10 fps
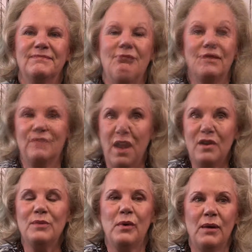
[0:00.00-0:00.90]
Our
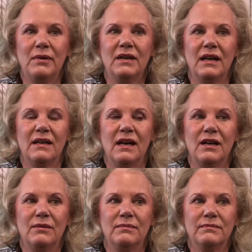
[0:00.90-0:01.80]
fire department,
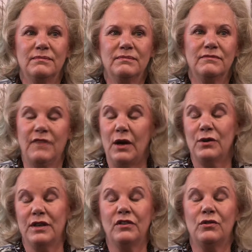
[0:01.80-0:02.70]
fire
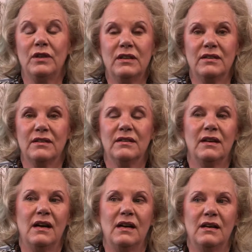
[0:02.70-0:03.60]
district,
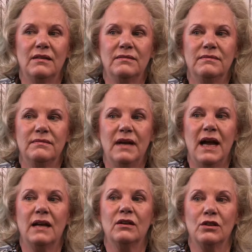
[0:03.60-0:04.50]

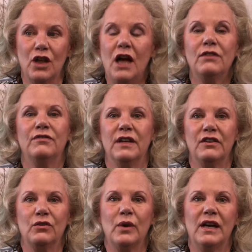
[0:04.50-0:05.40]
had a lot of
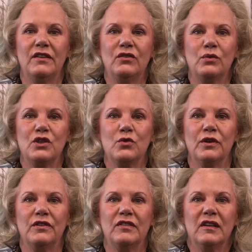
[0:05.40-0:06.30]
funds raised, which
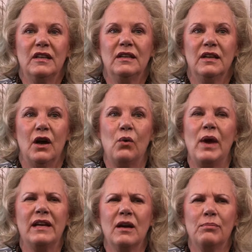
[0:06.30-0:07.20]
was a
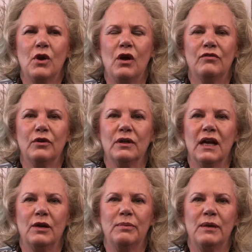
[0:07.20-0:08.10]
wake-up call for a
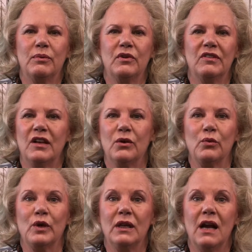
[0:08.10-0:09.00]
lot of people because they don't
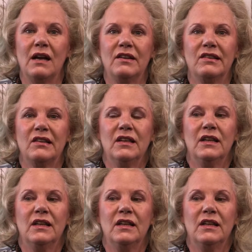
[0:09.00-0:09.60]
realize